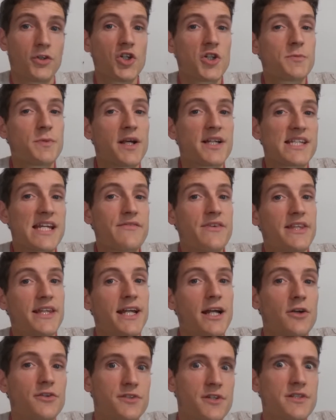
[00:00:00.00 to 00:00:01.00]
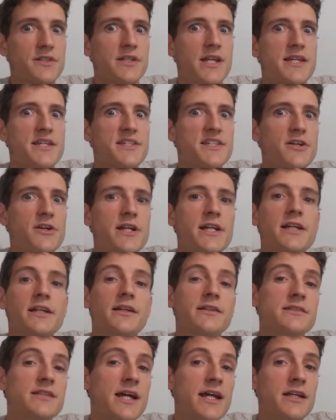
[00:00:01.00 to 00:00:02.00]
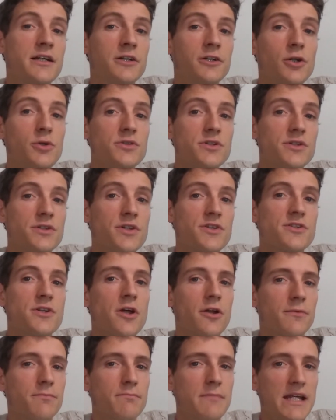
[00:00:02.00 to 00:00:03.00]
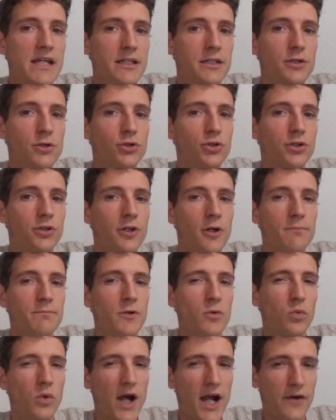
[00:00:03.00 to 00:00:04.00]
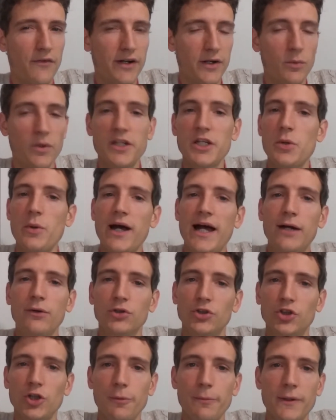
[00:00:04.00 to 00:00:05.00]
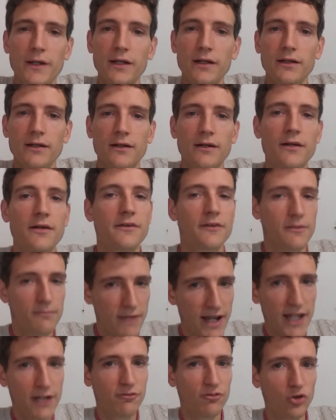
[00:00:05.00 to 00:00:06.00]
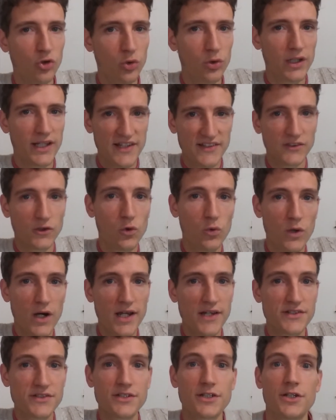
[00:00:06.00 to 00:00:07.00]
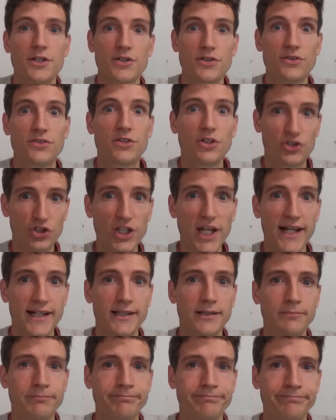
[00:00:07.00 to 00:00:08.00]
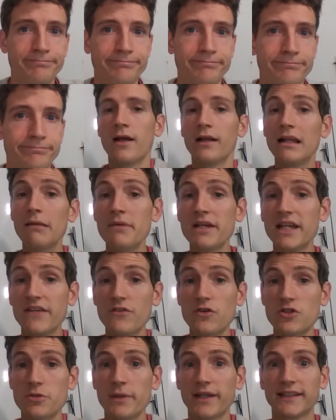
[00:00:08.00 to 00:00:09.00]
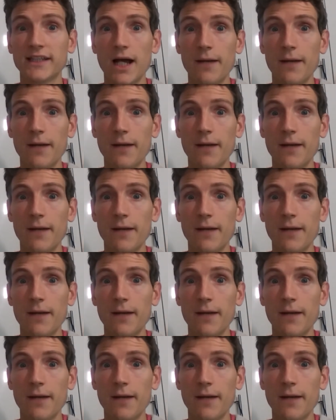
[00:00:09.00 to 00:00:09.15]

just because everything else doesn't necessarily contain gluten does not mean you should not be wary. When you are out shopping, the main rule is always to check. Let me give you some